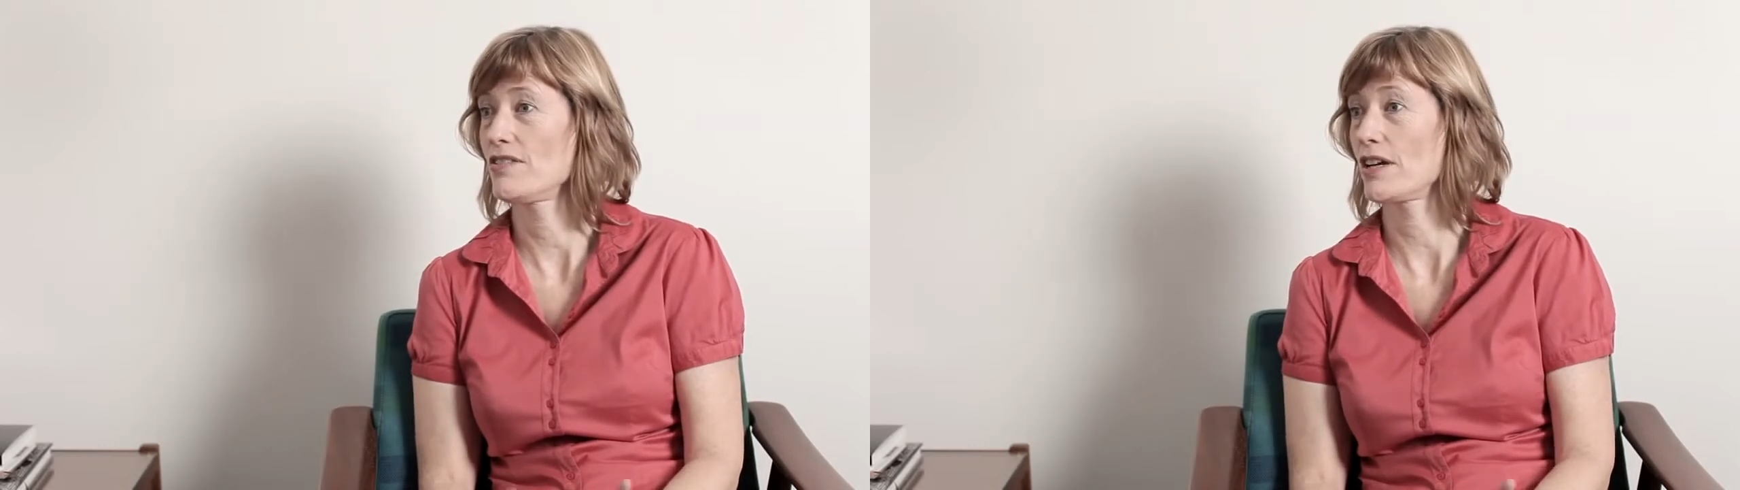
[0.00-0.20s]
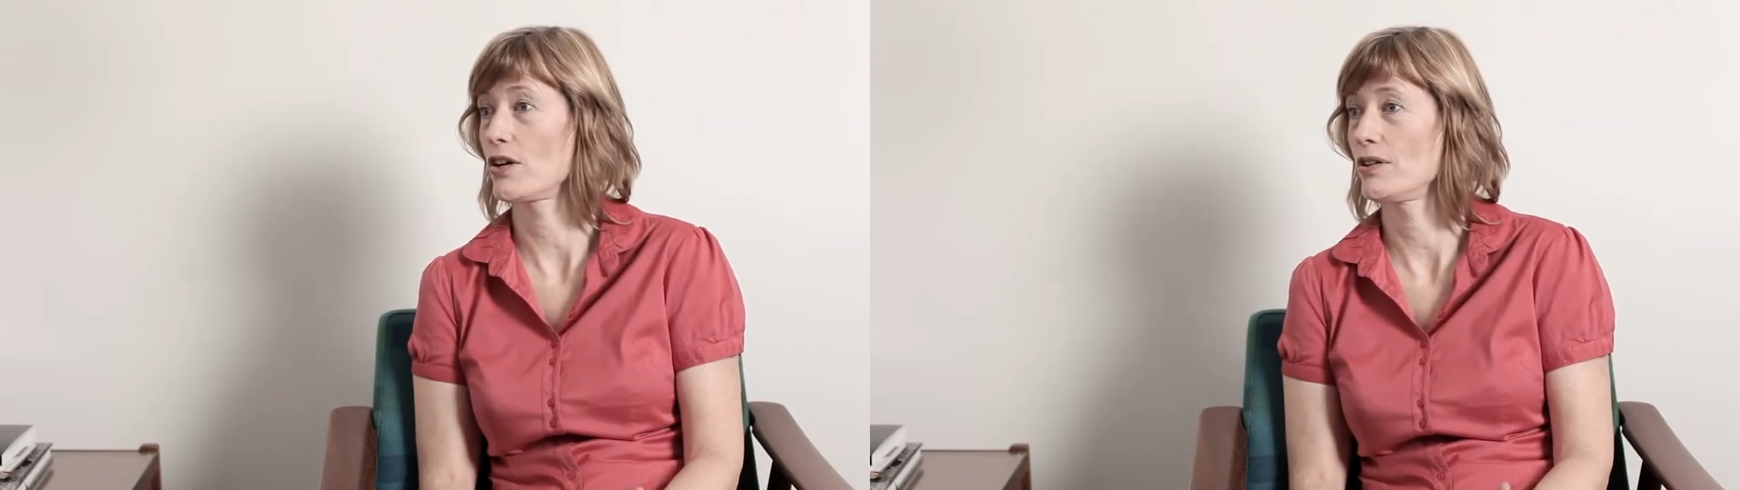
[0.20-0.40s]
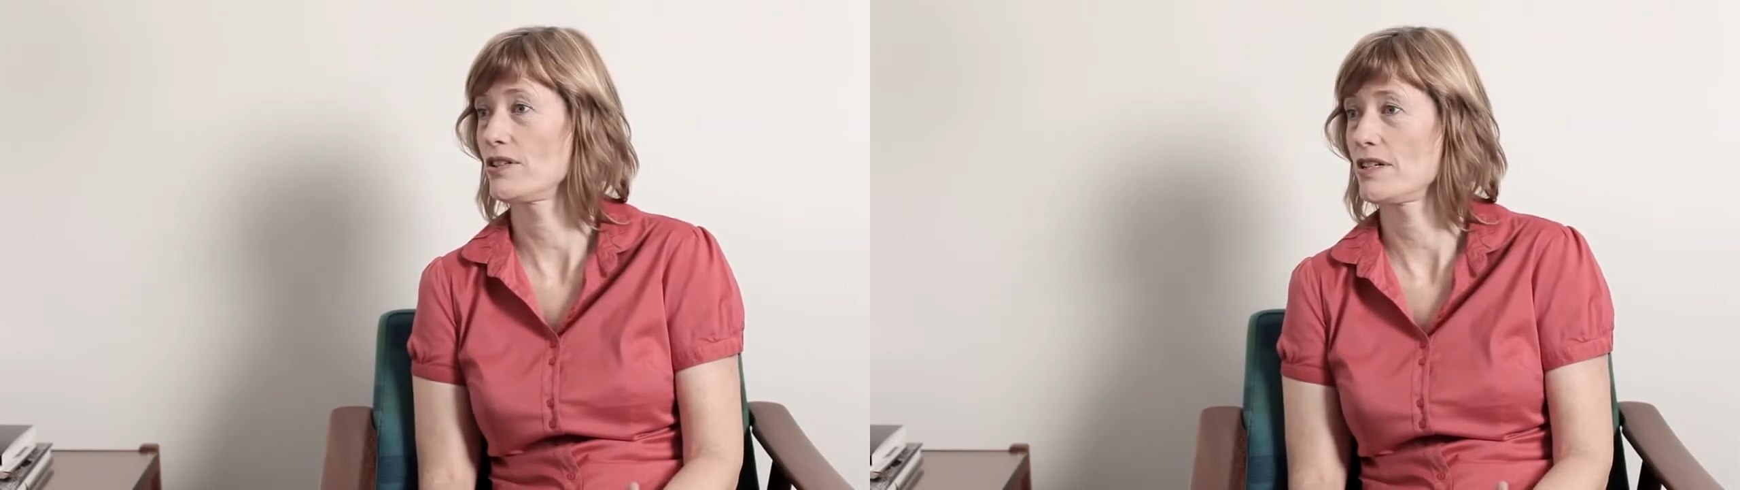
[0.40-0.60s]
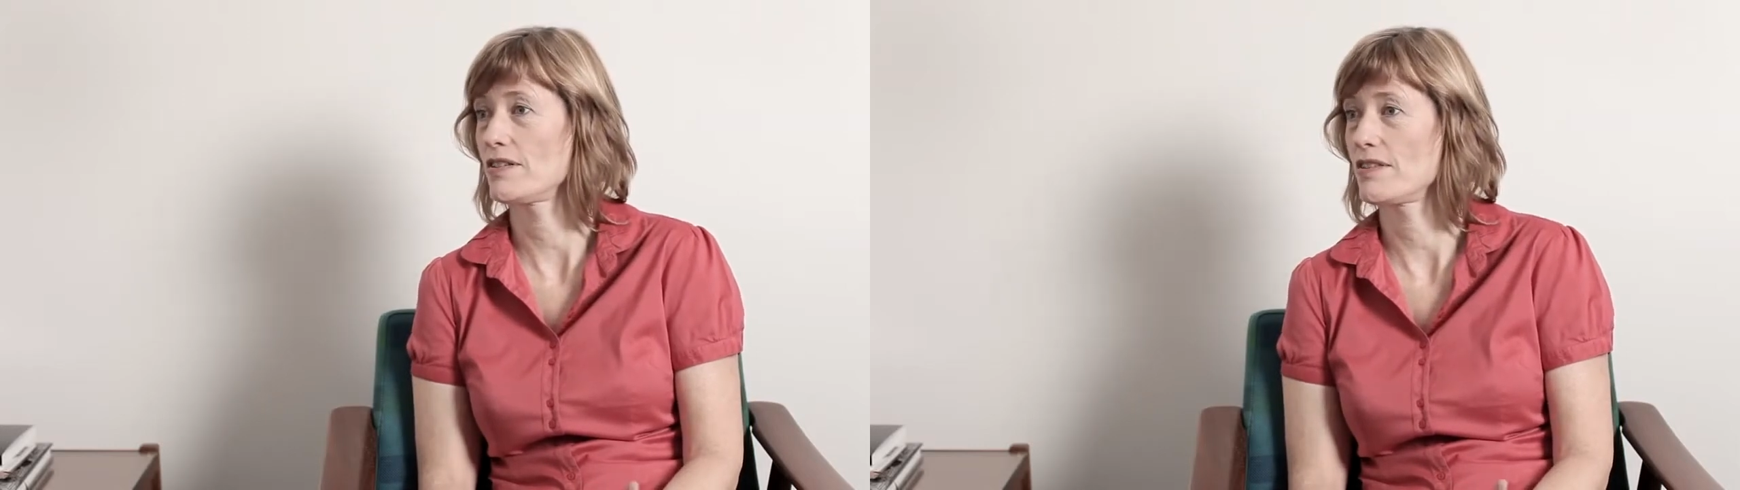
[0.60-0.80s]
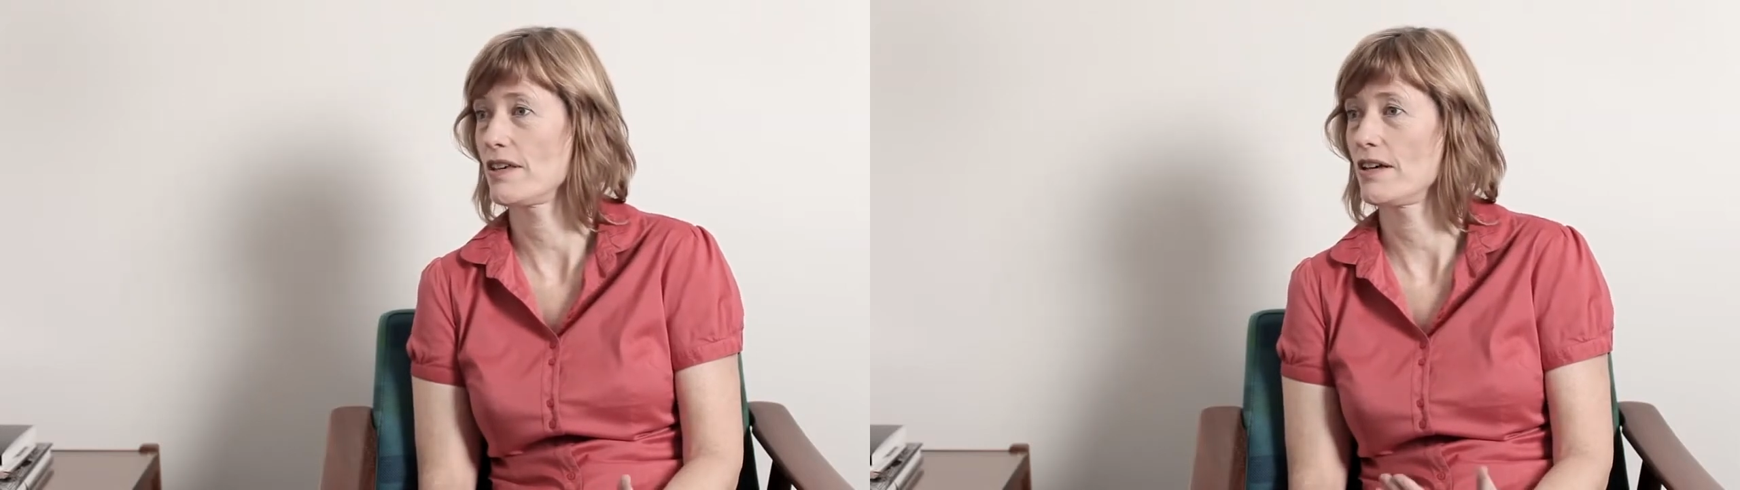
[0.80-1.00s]
Psychology
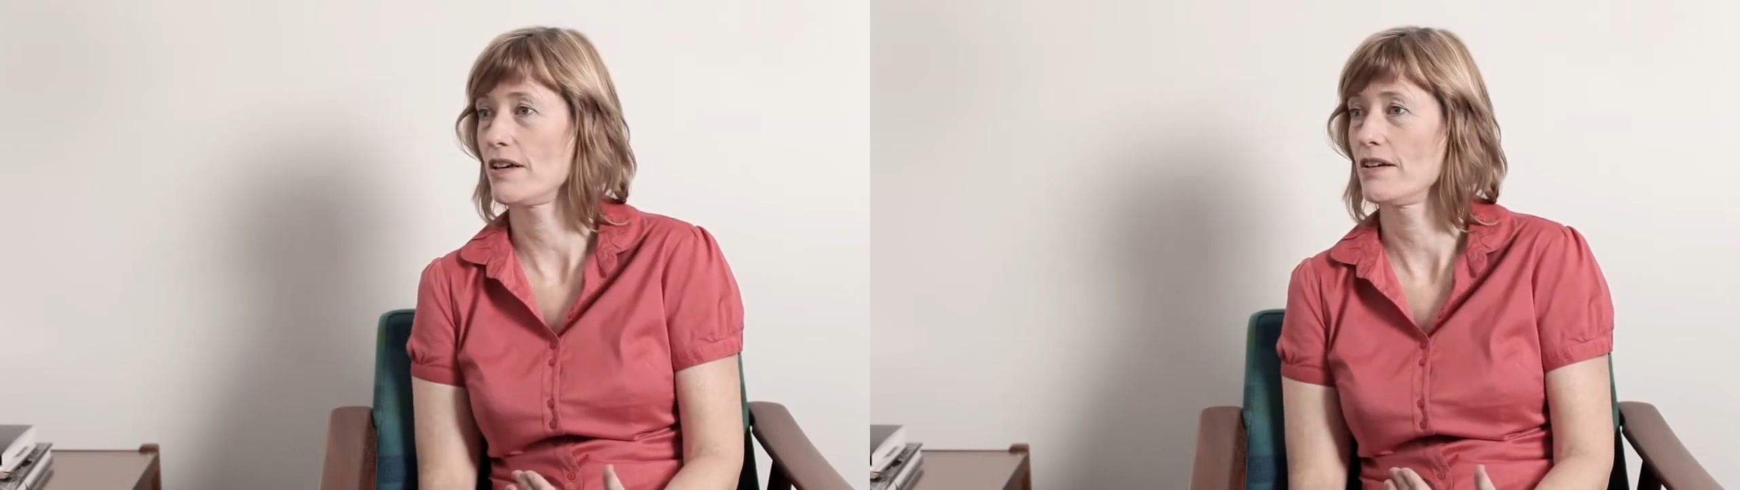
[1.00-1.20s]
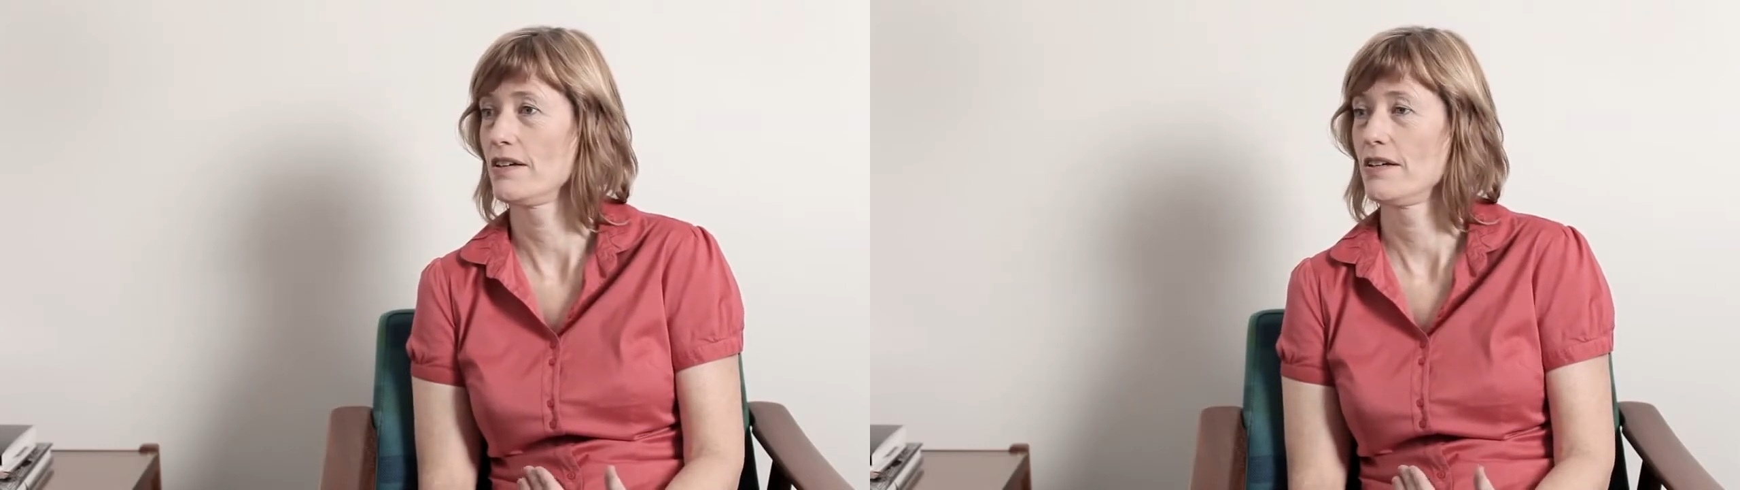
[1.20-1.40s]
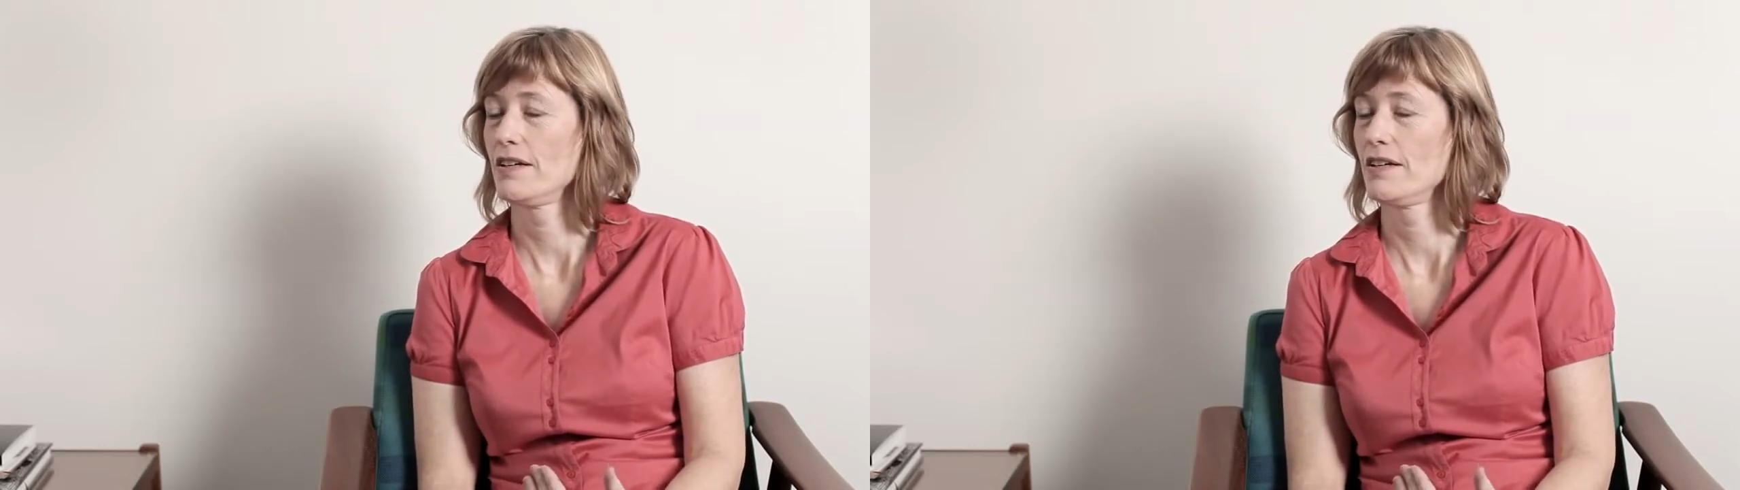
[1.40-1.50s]
is the